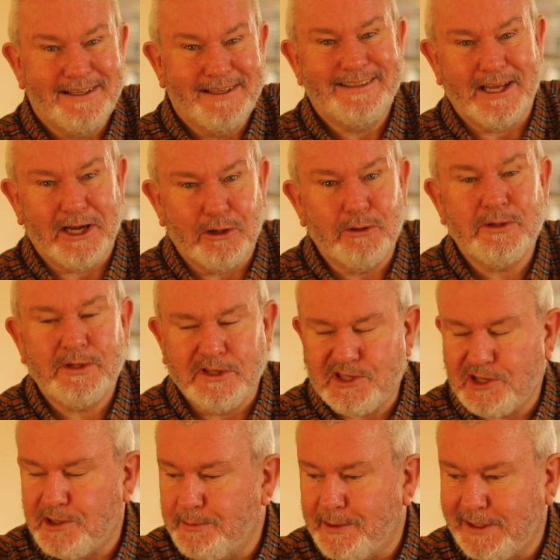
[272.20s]
the heritage
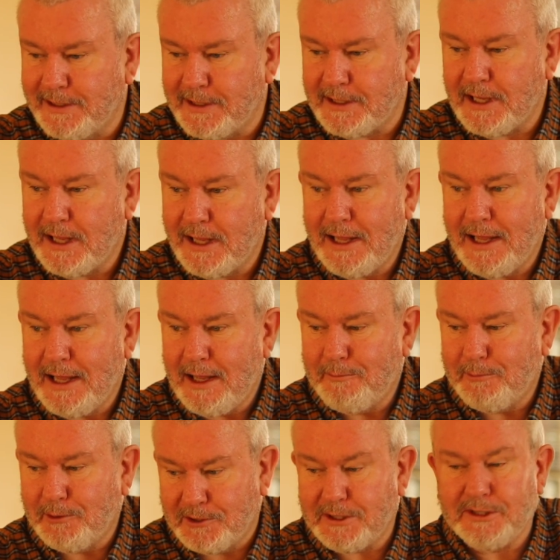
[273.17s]
of the building.
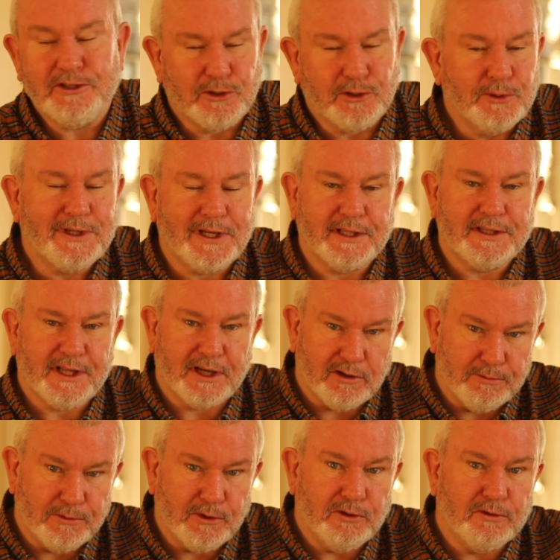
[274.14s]
But in doing it, they
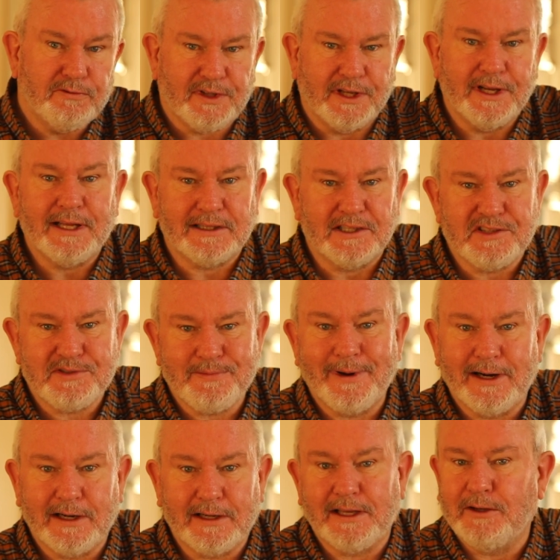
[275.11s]
removed an Atlas
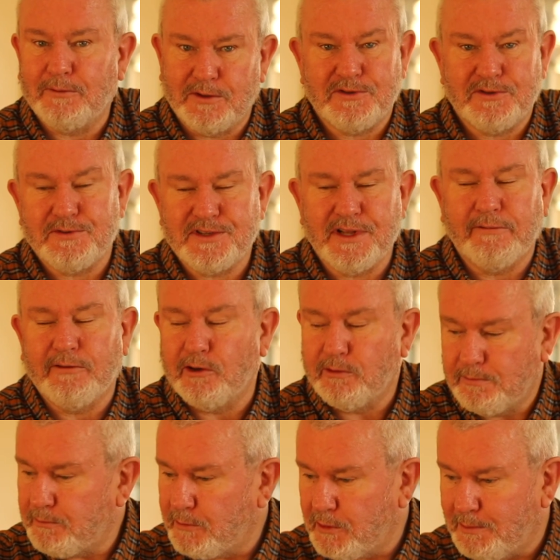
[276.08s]
mark, which was never
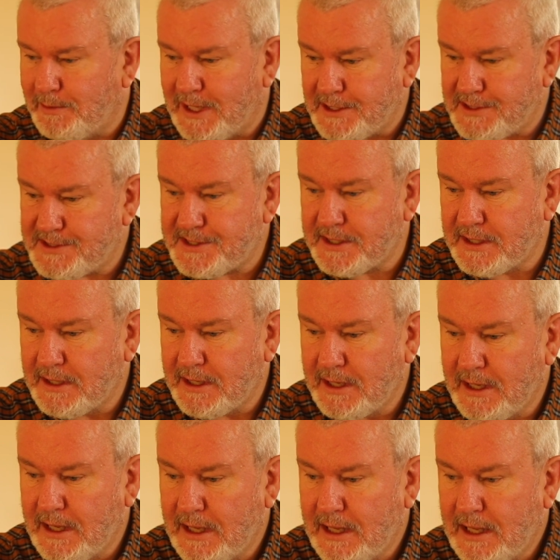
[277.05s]
replaced.
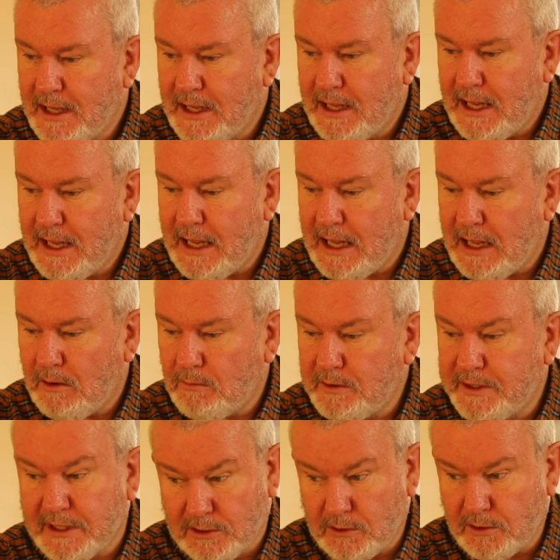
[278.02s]
We
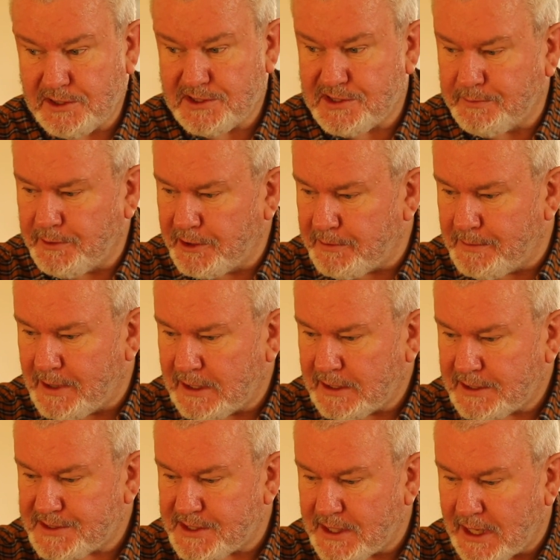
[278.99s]
can look at some other
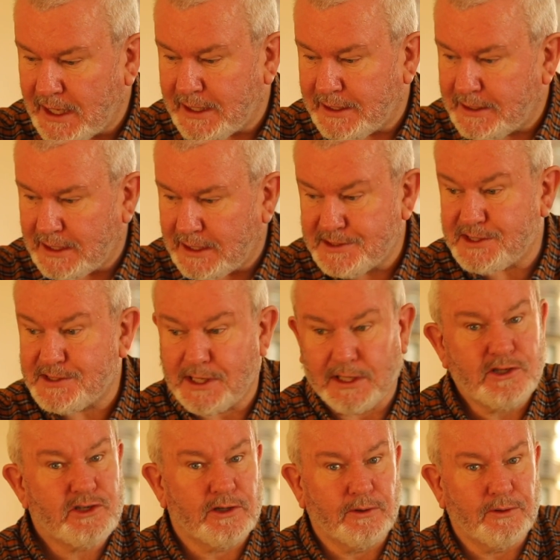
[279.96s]
marks and, as I say,
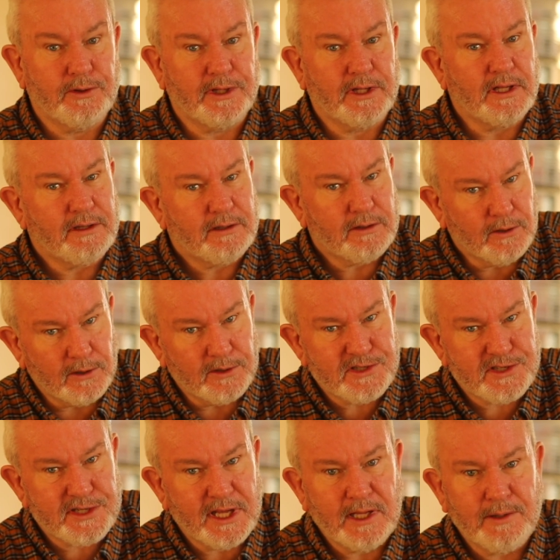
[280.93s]
show the colour
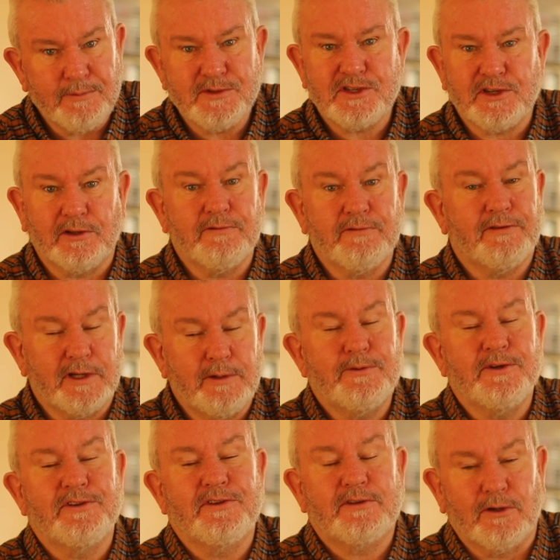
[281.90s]
schemes, show the
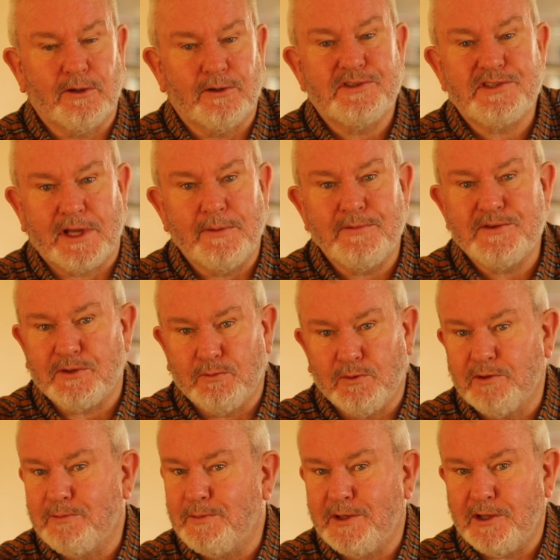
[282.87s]
vibrant colour schemes that would
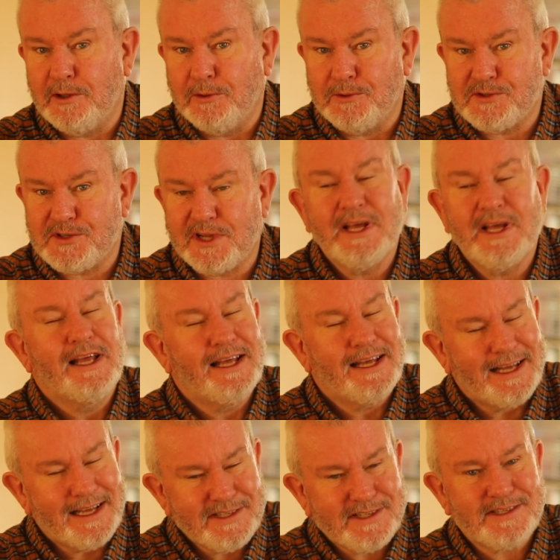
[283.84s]
have been used.
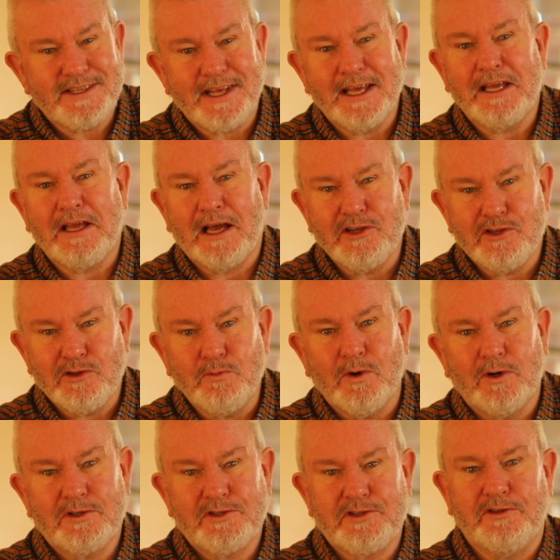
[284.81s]
As I say, had you
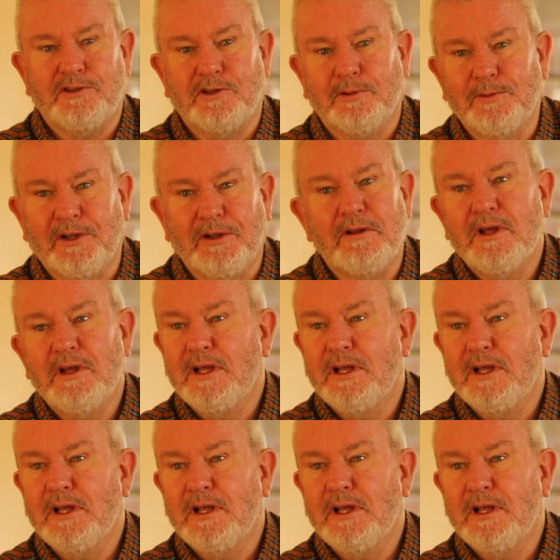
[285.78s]
walked through Dublin